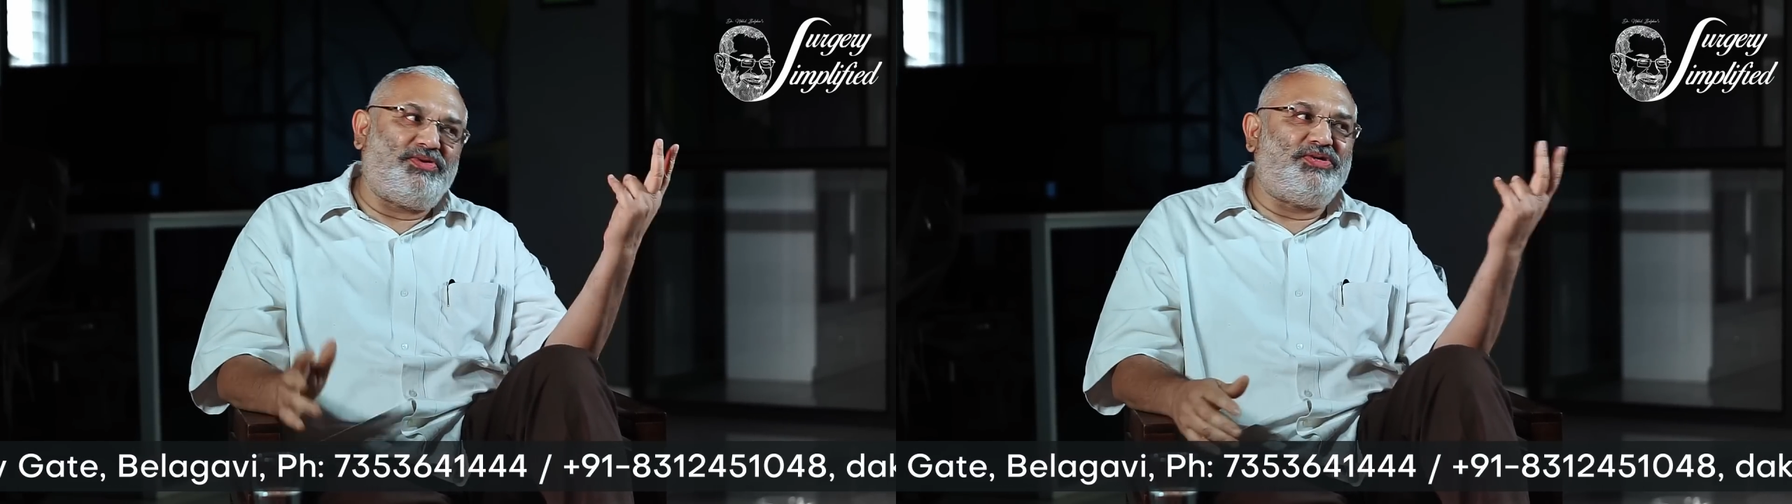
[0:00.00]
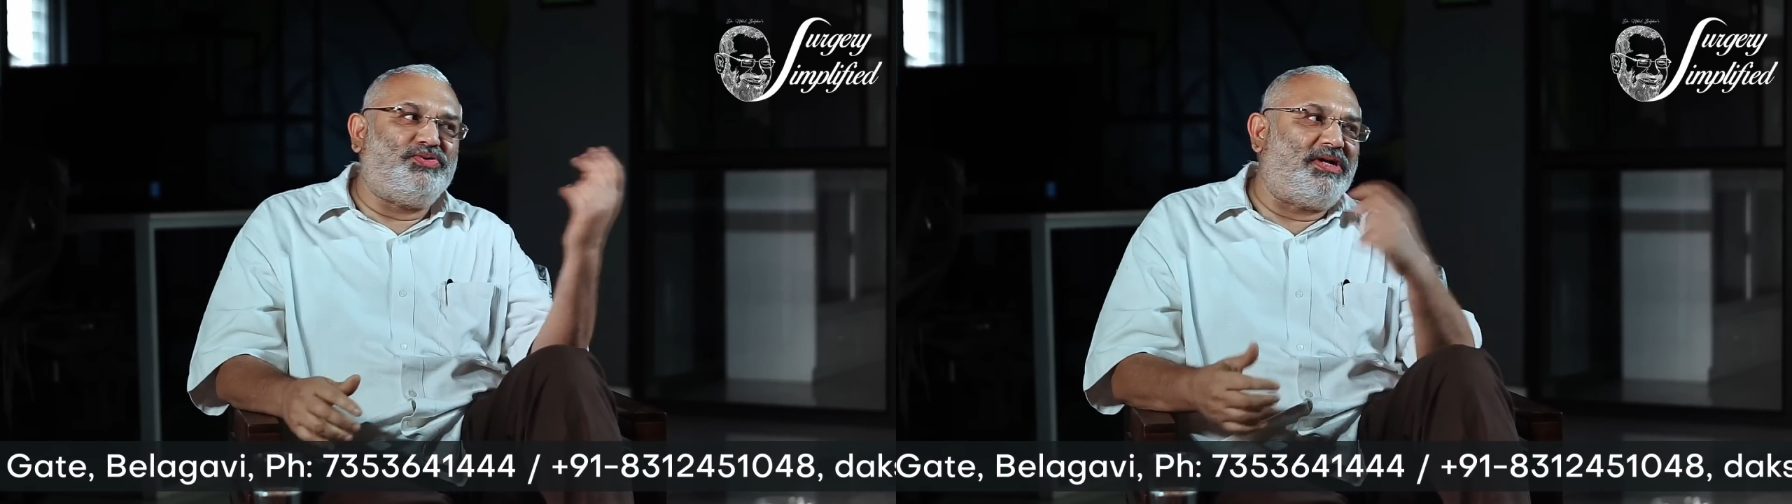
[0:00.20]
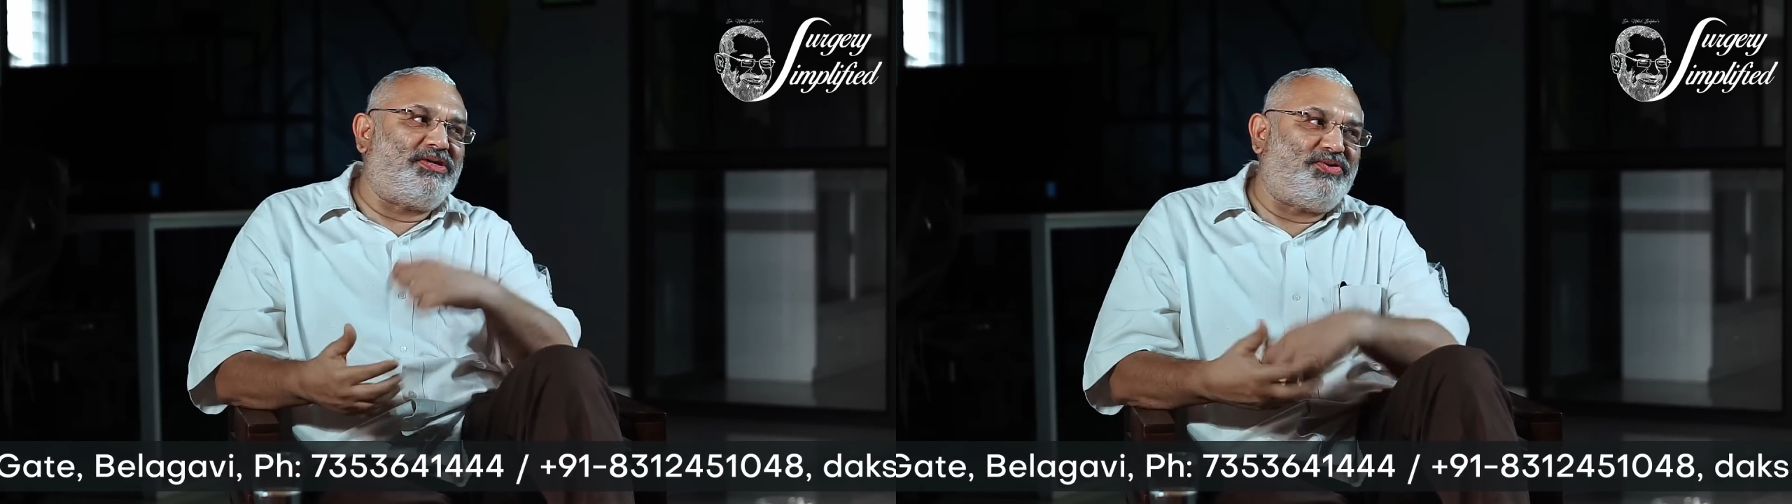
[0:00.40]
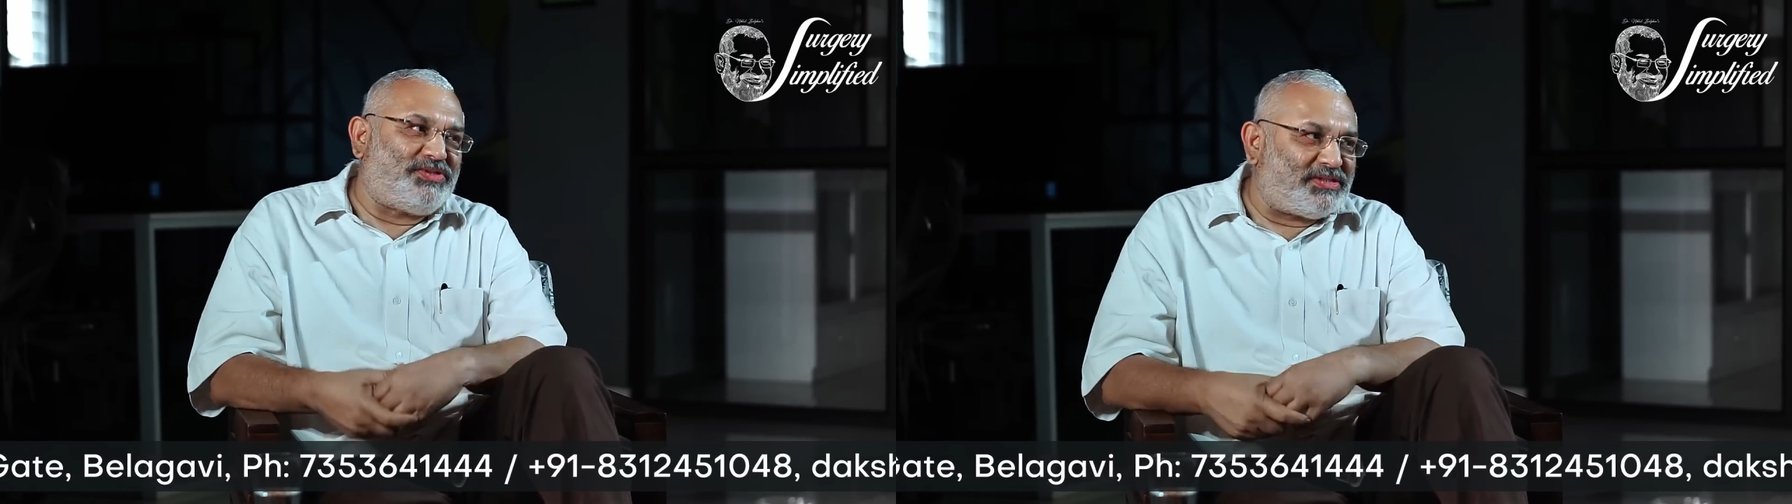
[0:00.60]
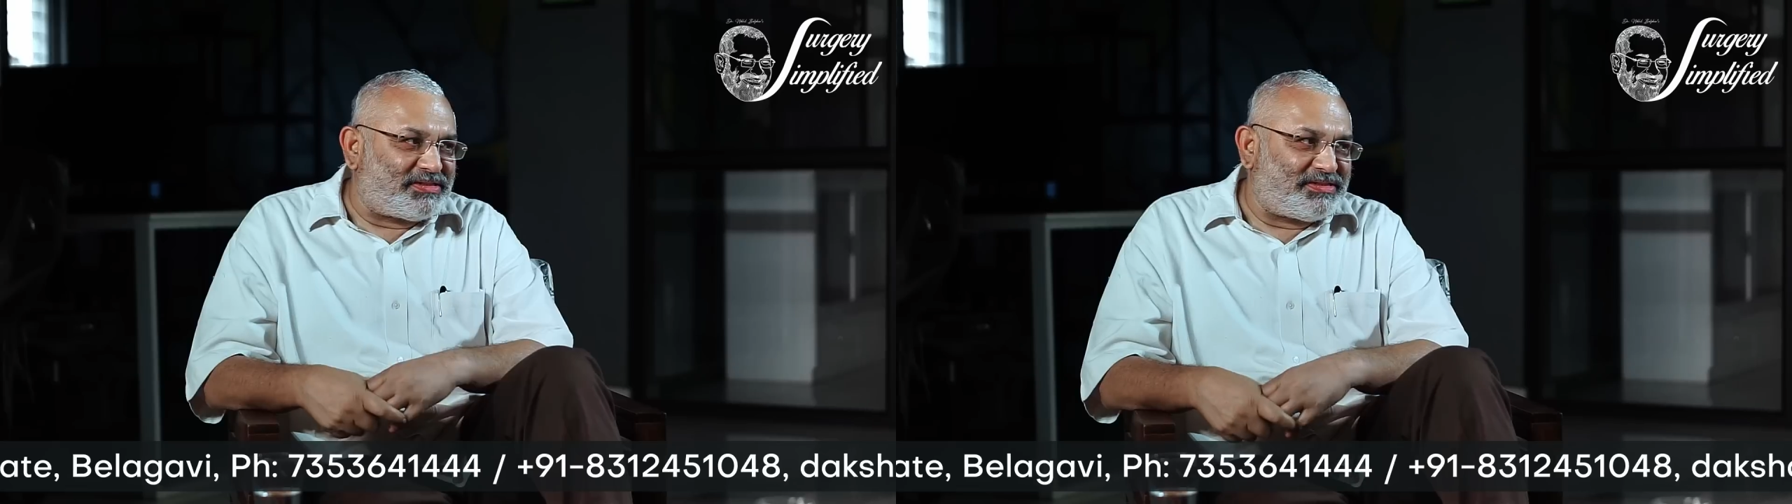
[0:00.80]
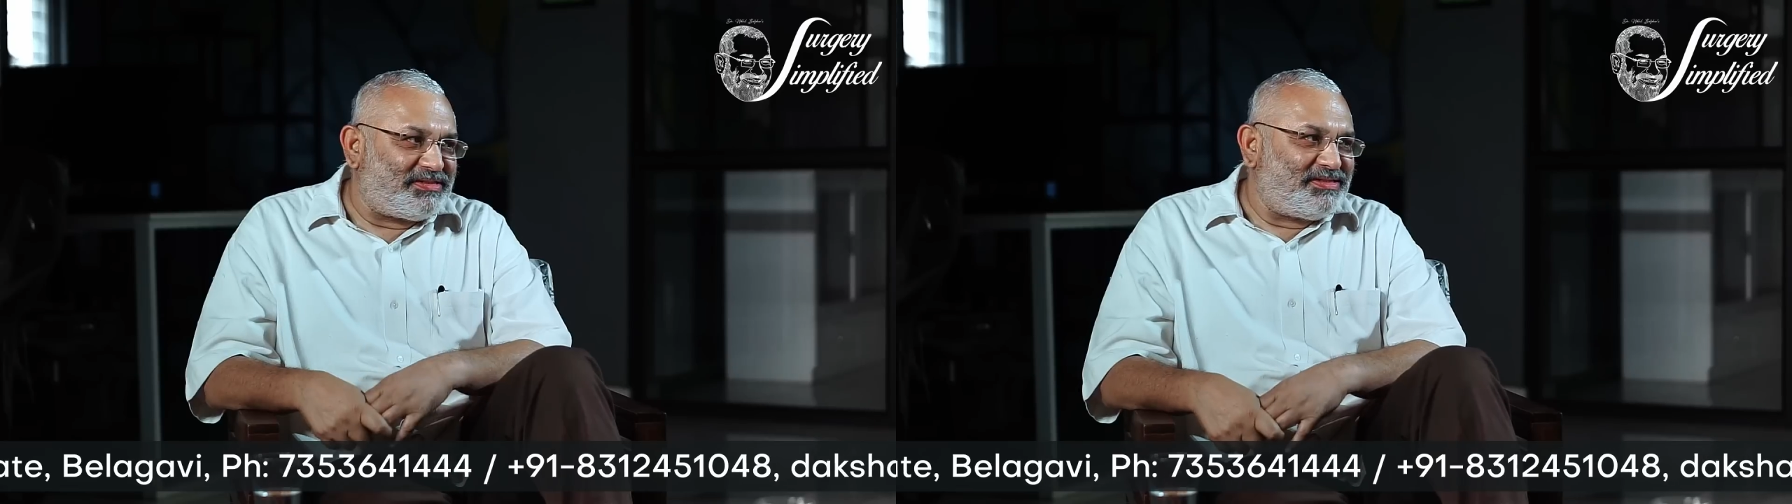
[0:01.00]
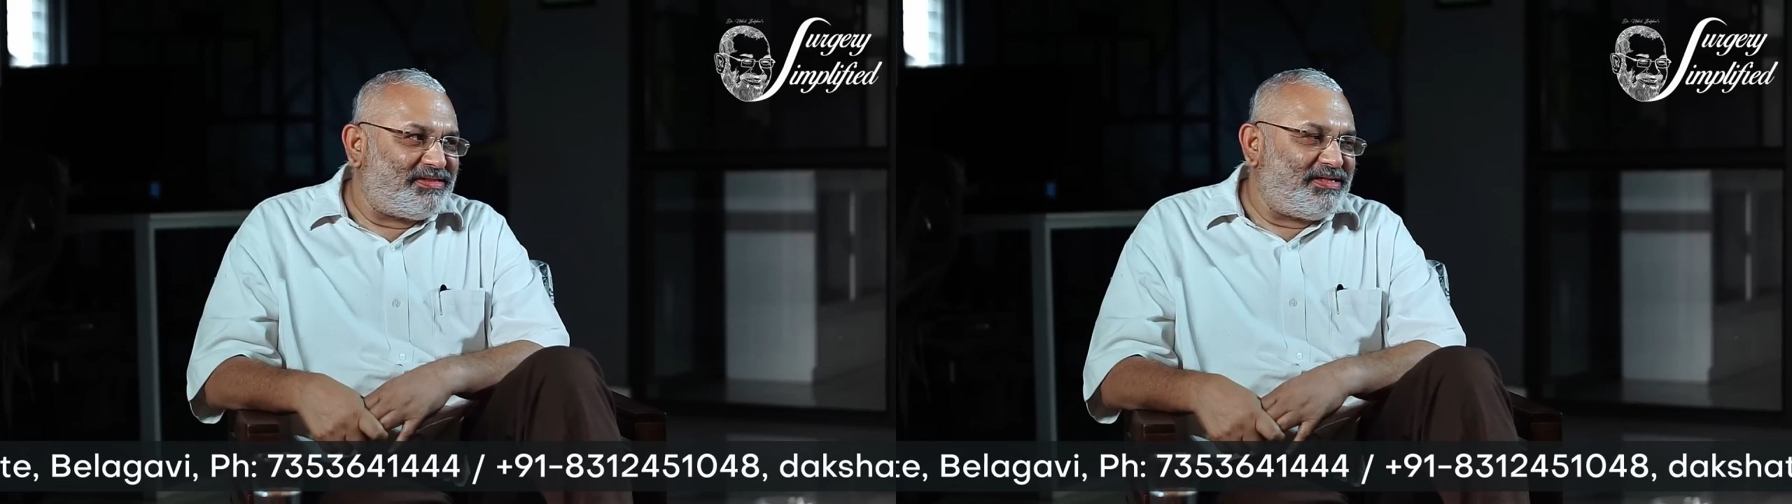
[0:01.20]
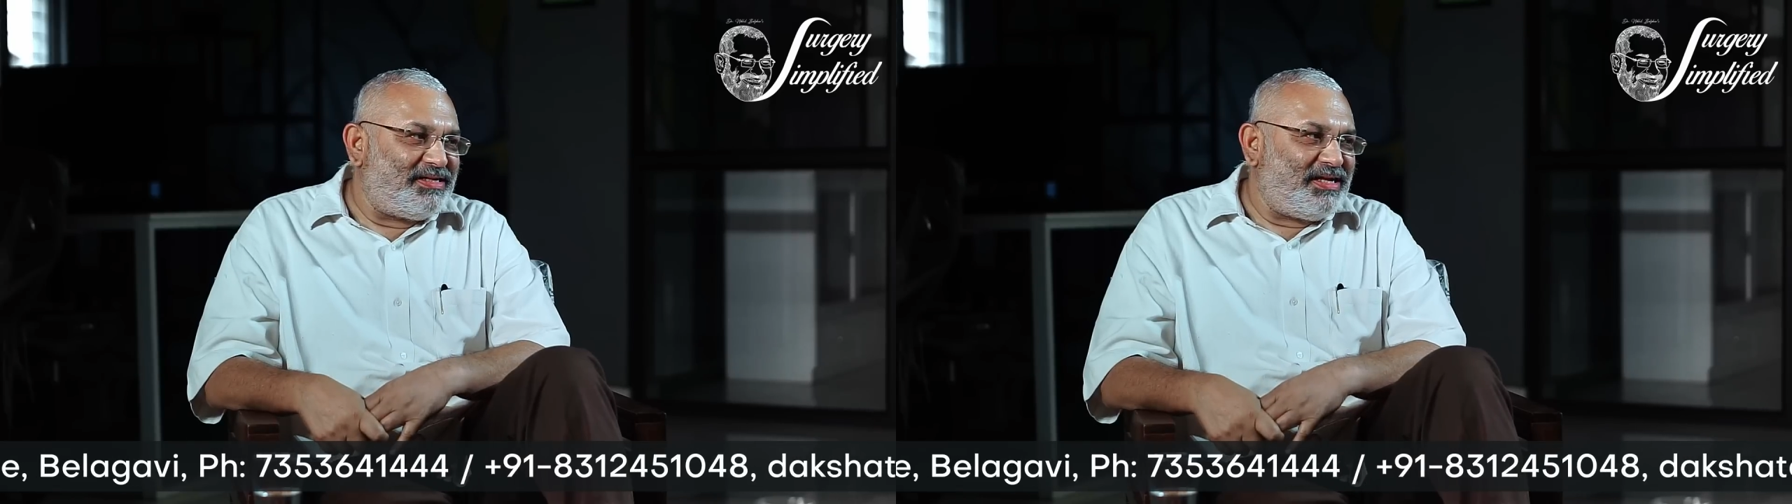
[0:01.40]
there are only 2 conclusions.